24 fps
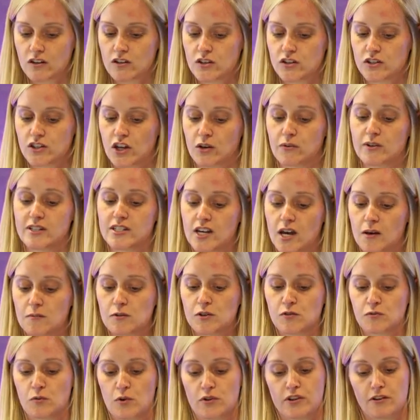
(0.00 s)
So in
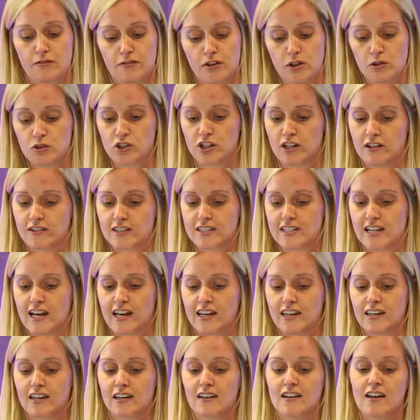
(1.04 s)
terms of what the future looks
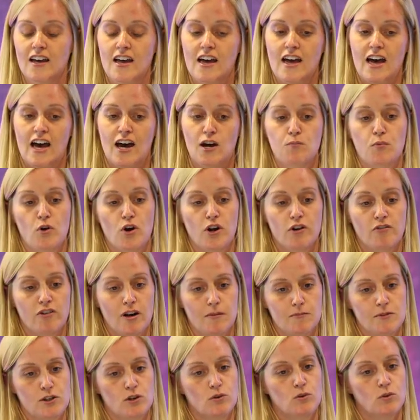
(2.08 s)
like, our
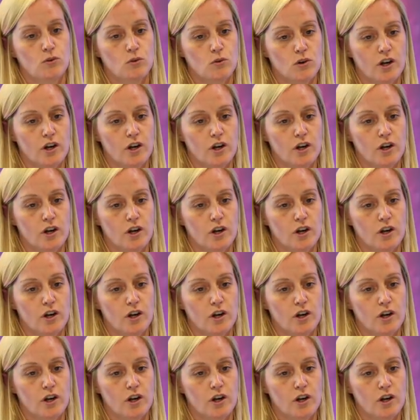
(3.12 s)
programmes are all